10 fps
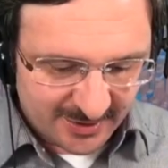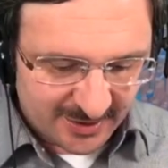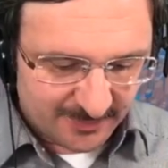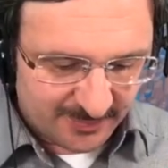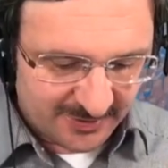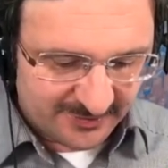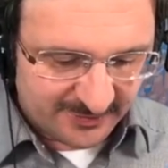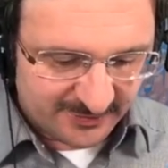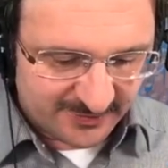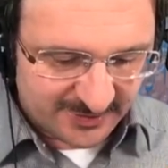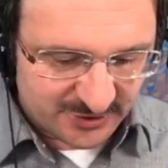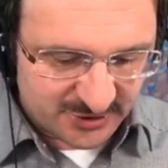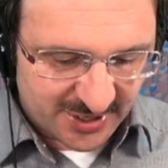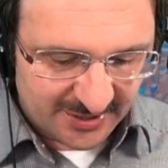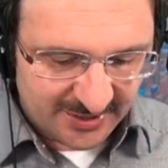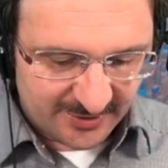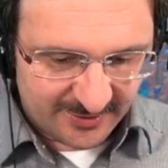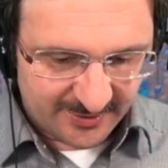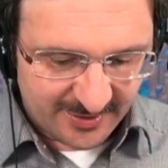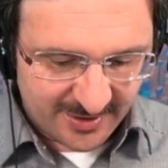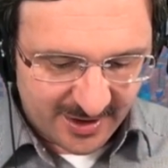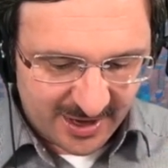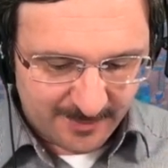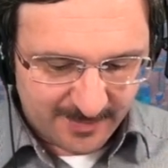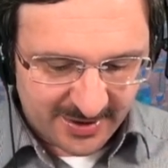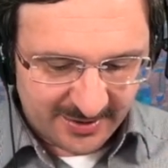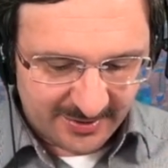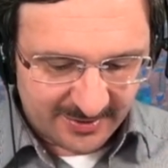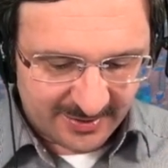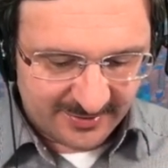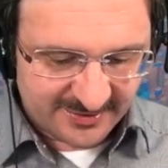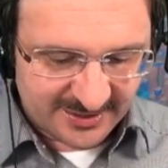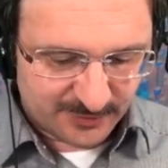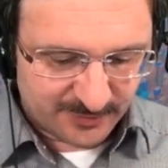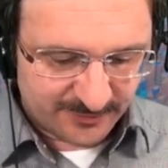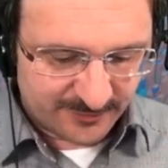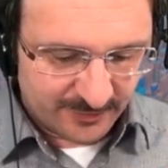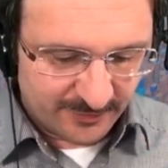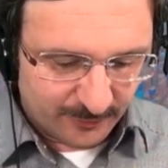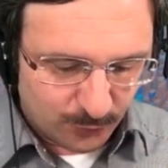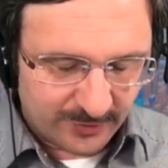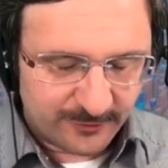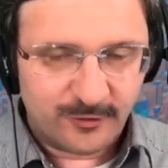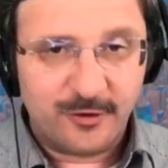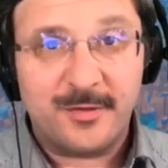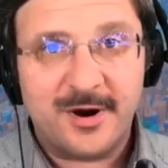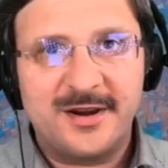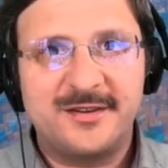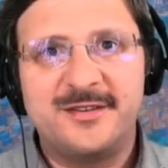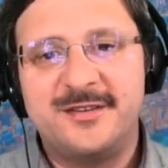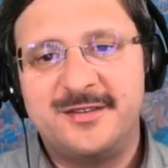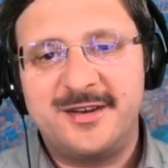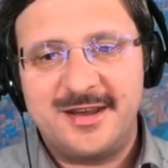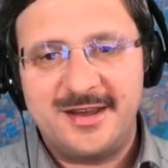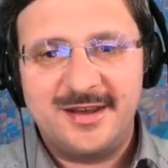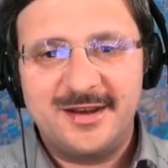And please use this channel here, MA9714-CE.